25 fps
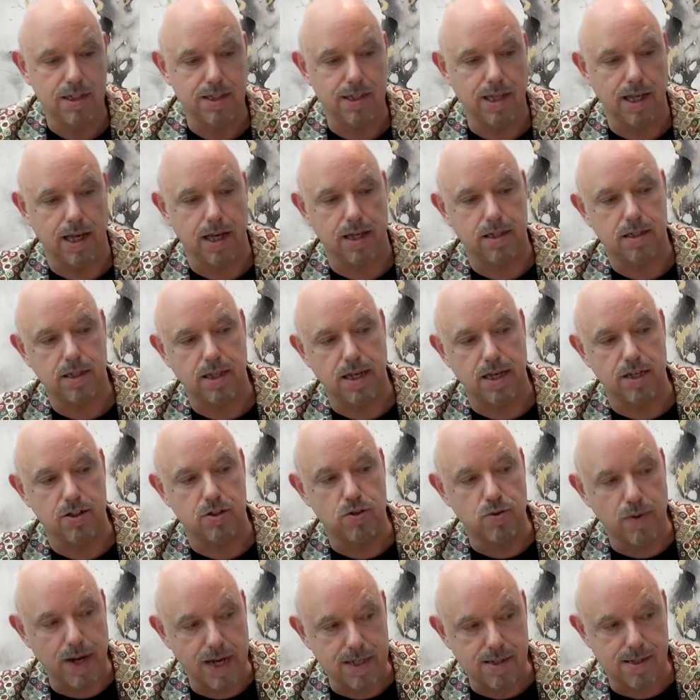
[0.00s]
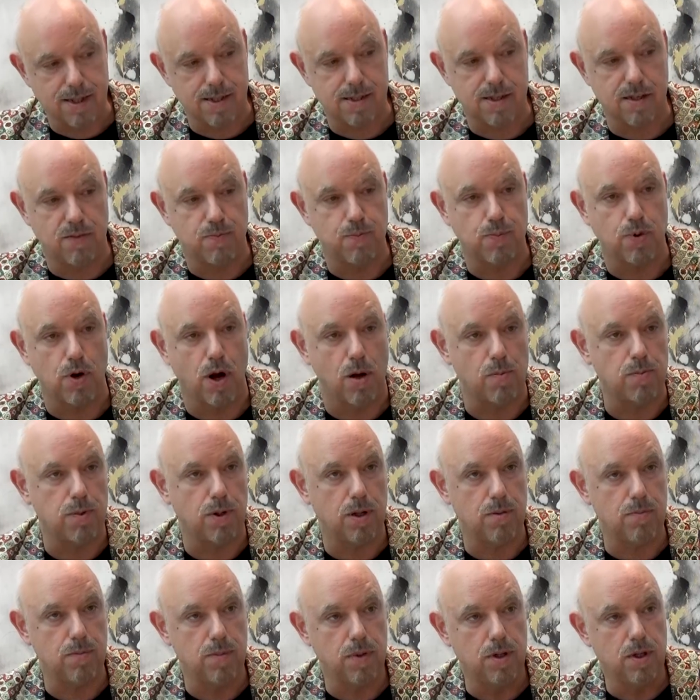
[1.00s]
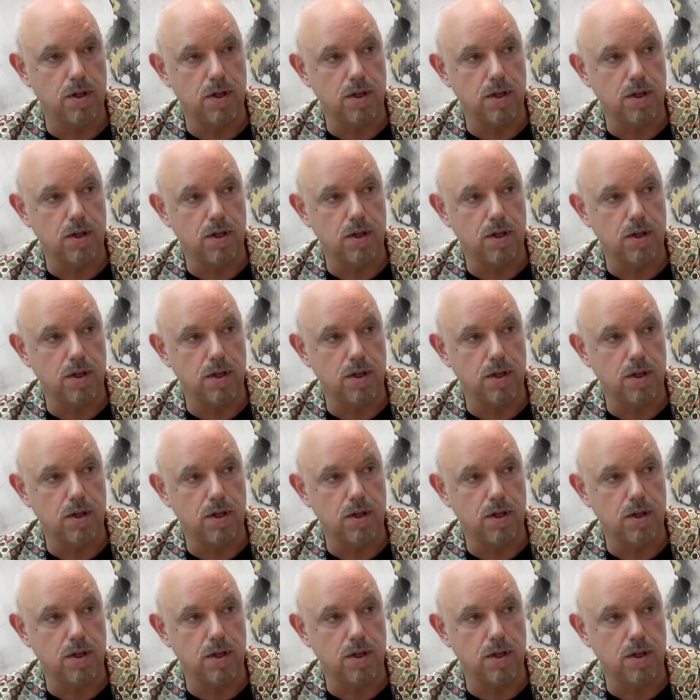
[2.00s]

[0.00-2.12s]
that addresses a problem